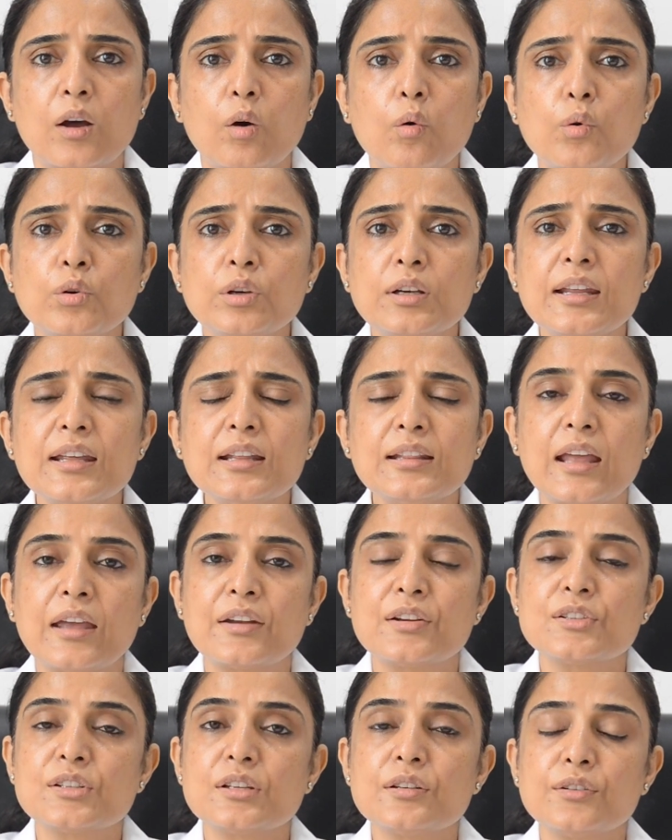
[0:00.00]
Only
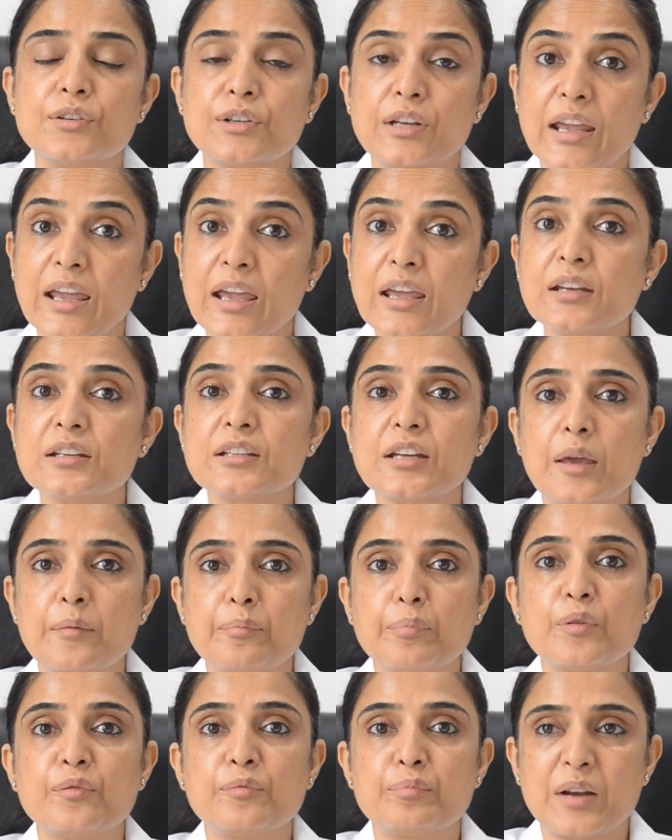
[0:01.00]
there is a rare
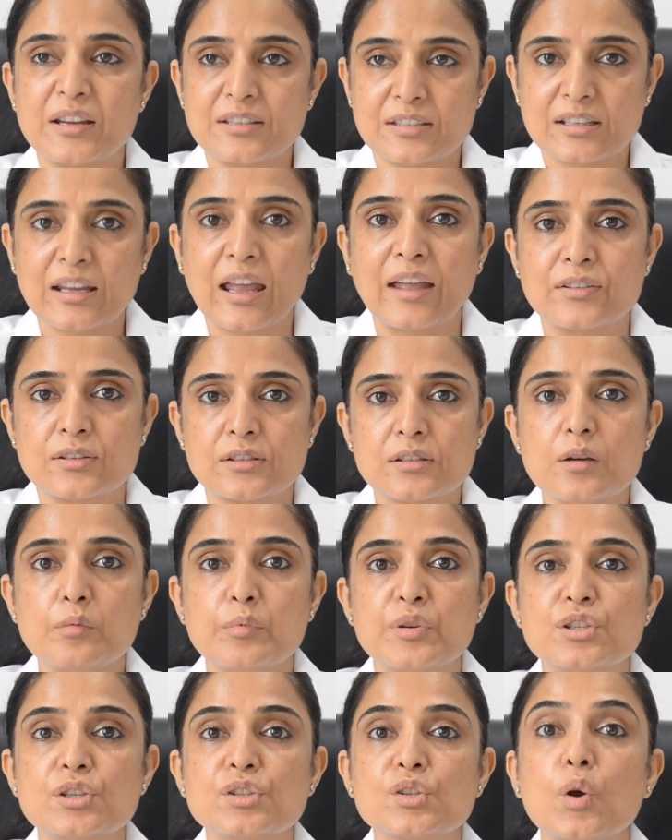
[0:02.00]
type of breast cancer,
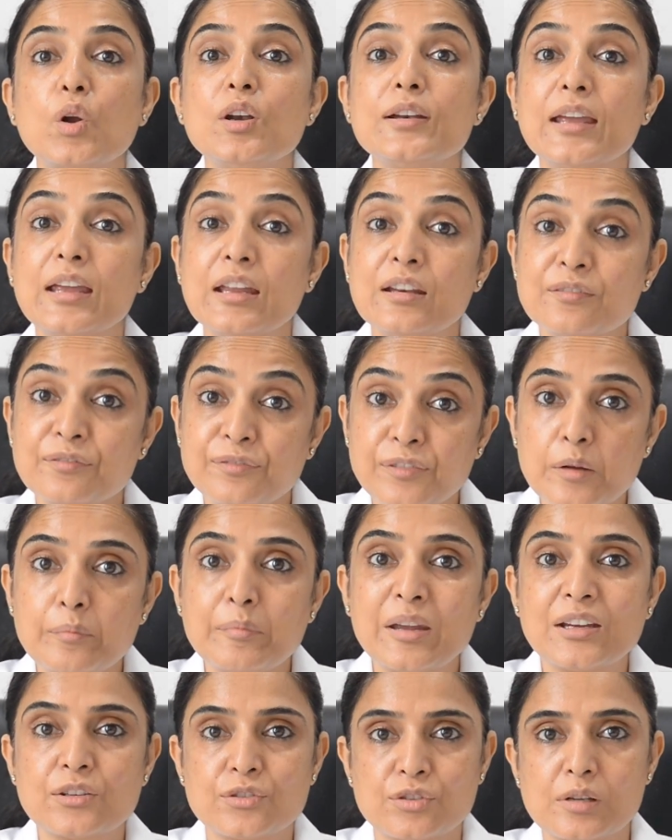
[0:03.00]
which is called
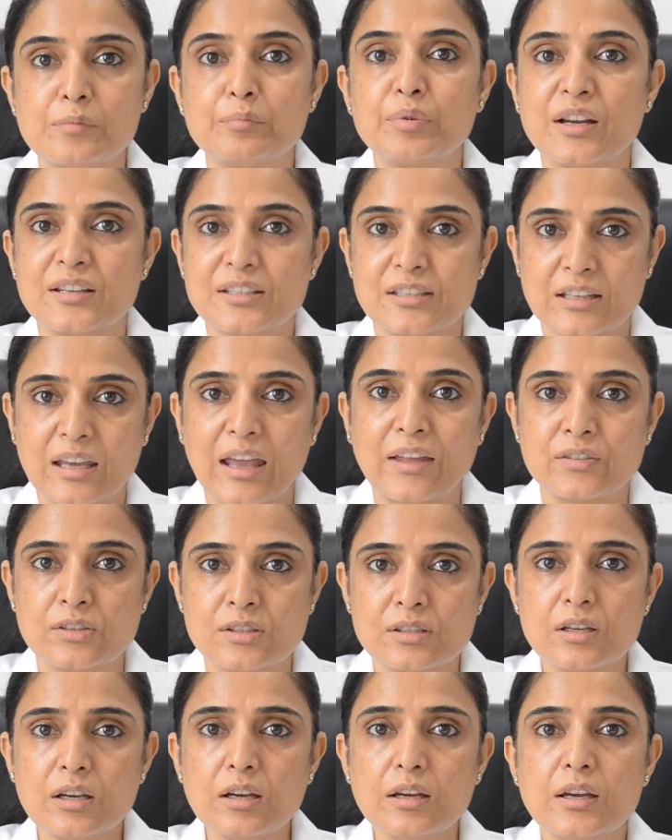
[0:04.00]
inflammatory breast
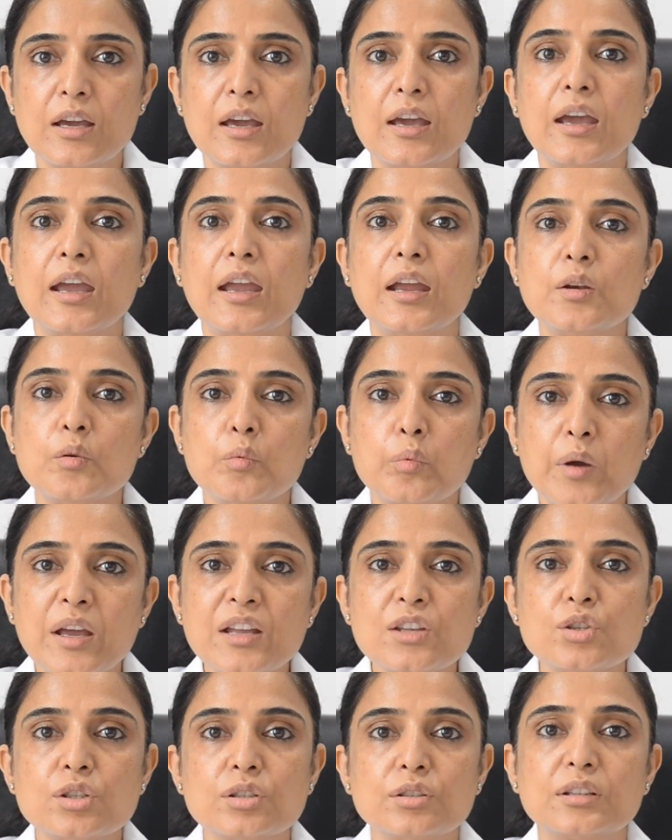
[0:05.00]
cancer, in
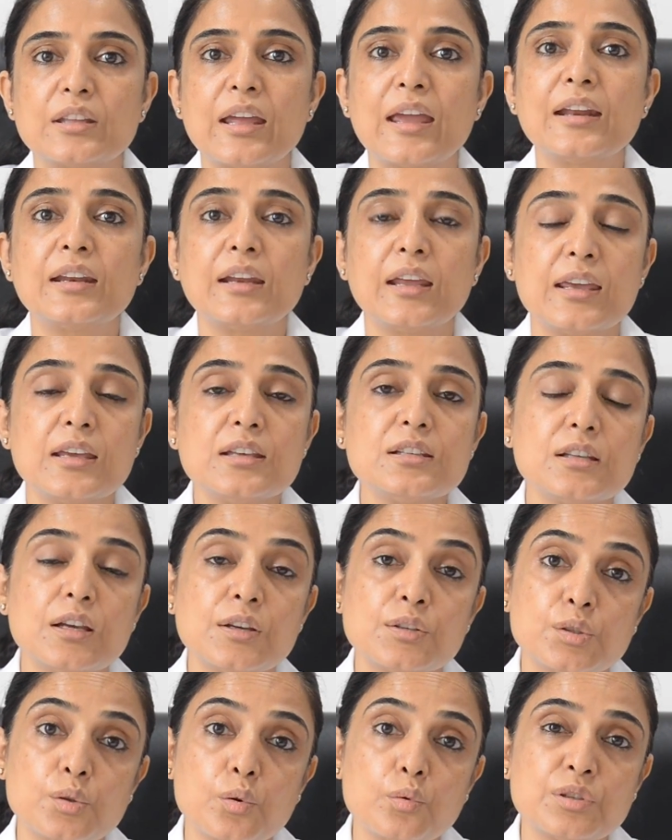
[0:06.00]
which there is
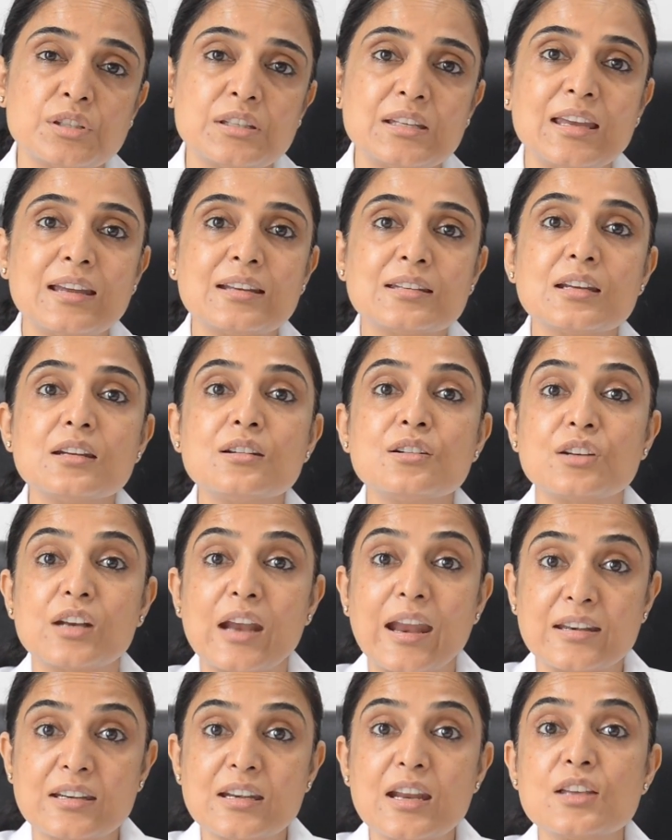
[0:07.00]
associated
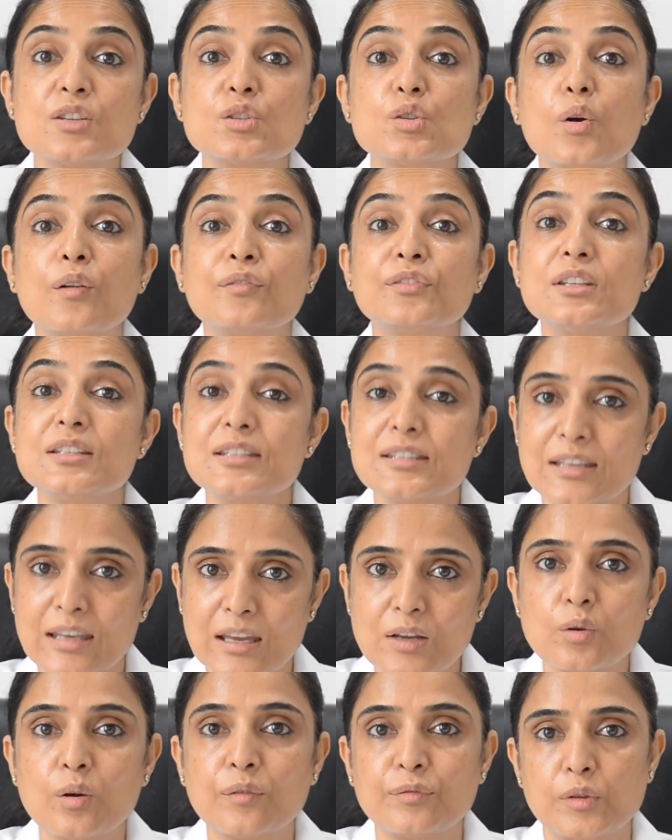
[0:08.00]
redness of the
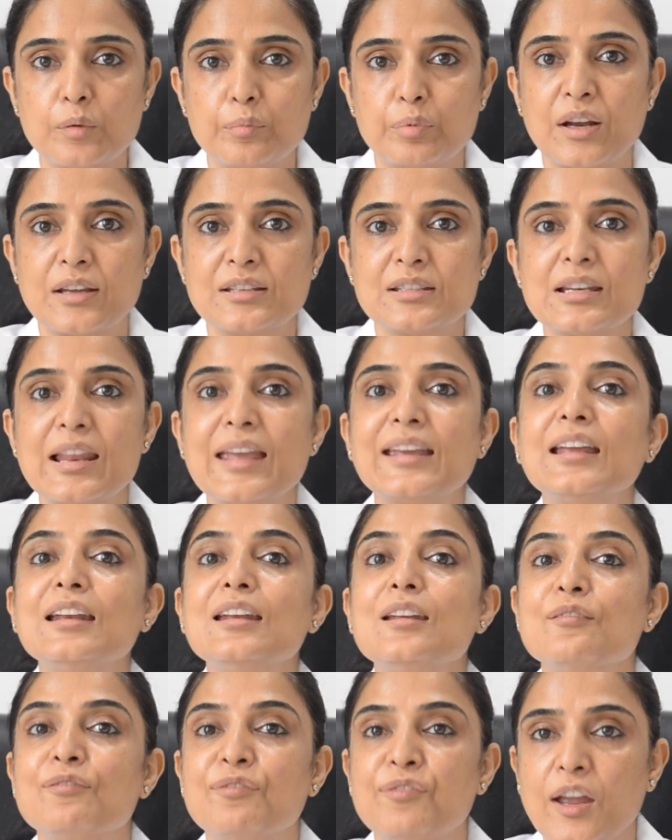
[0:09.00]
skin of the breast, like
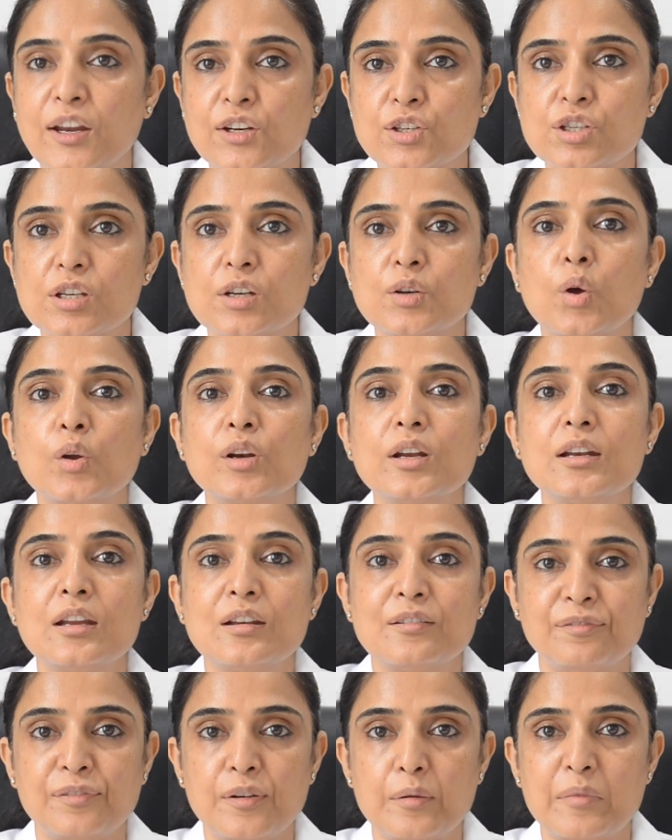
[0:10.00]
an infection or an
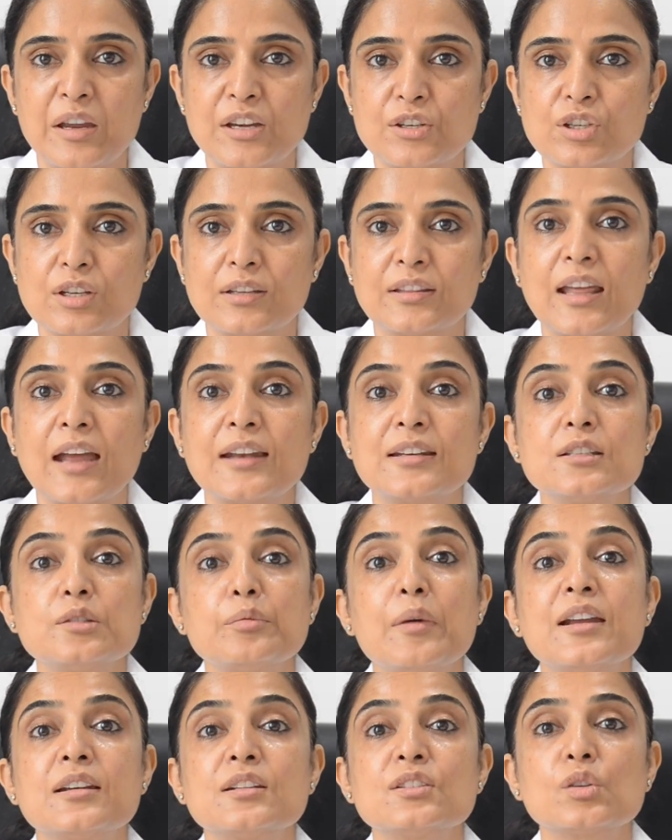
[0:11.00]
inflammation. That is
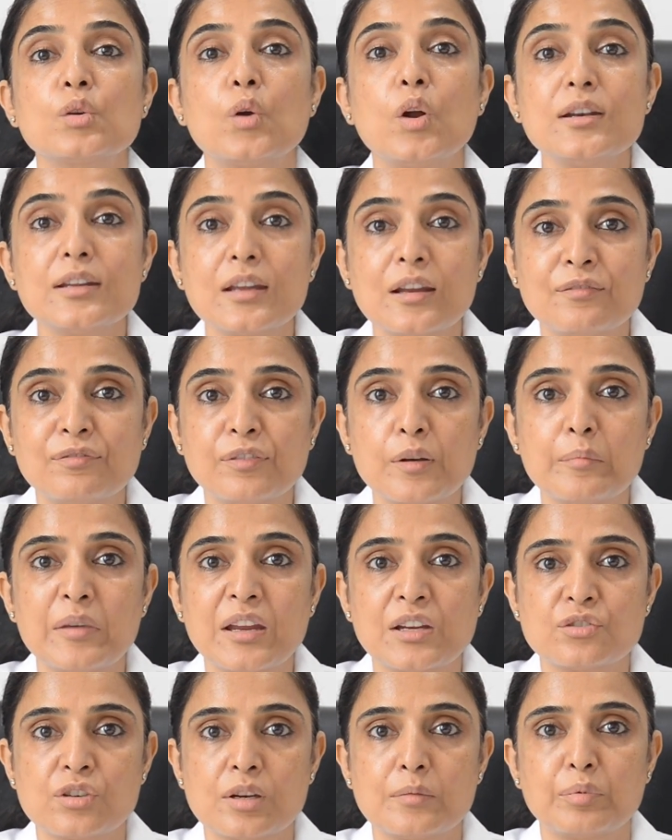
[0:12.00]
why it is called
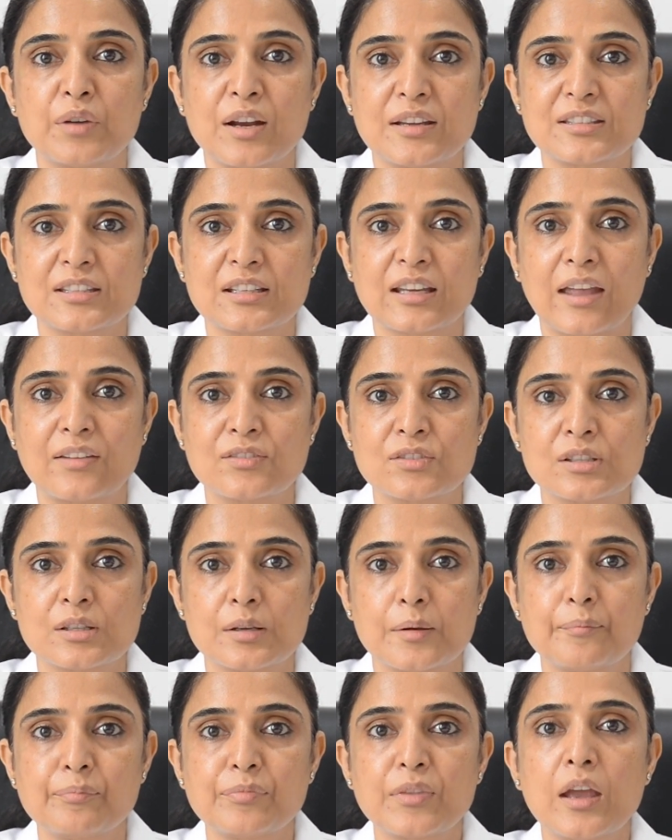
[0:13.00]
inflammatory breast
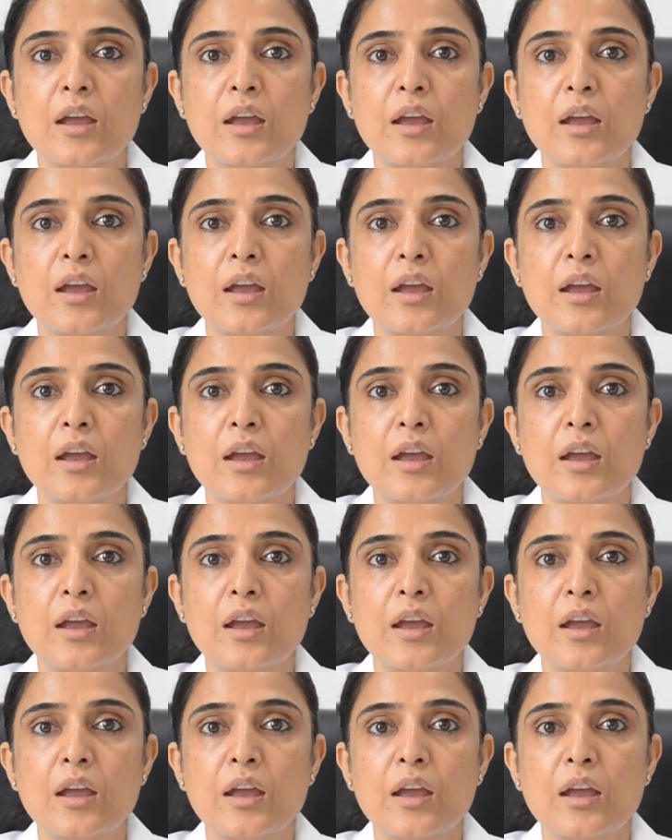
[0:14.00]
cancer.